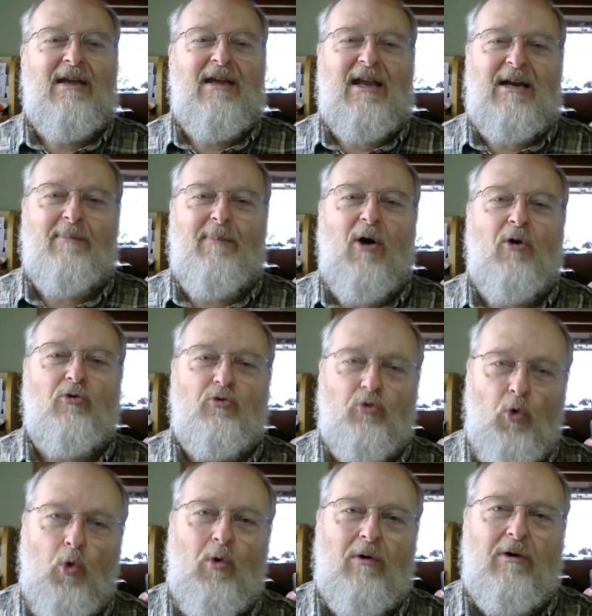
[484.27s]
and about
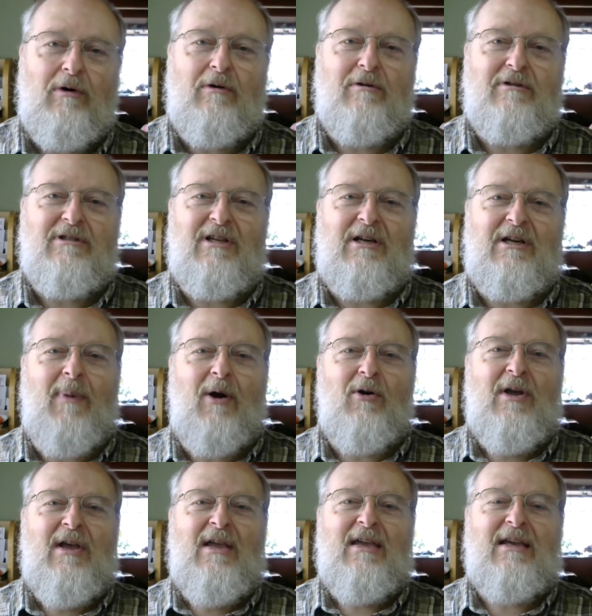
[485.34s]
rules and about
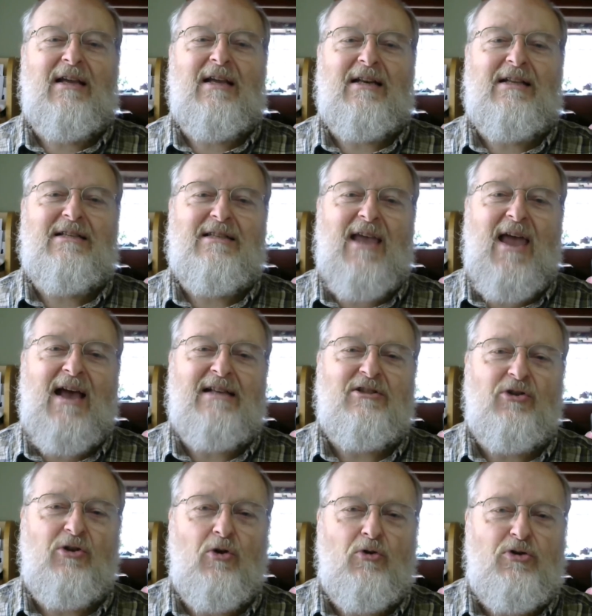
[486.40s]

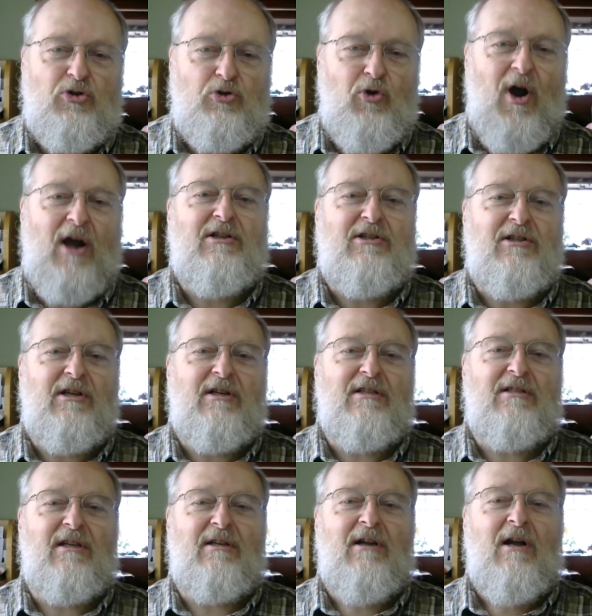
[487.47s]
ecclesiastical
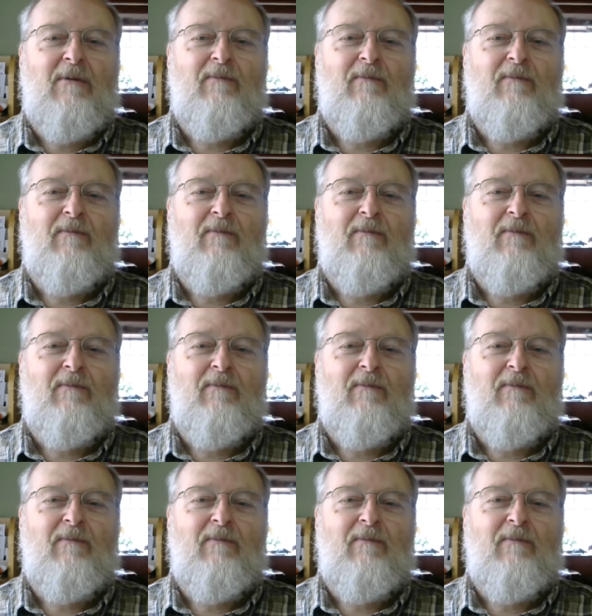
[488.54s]
structures and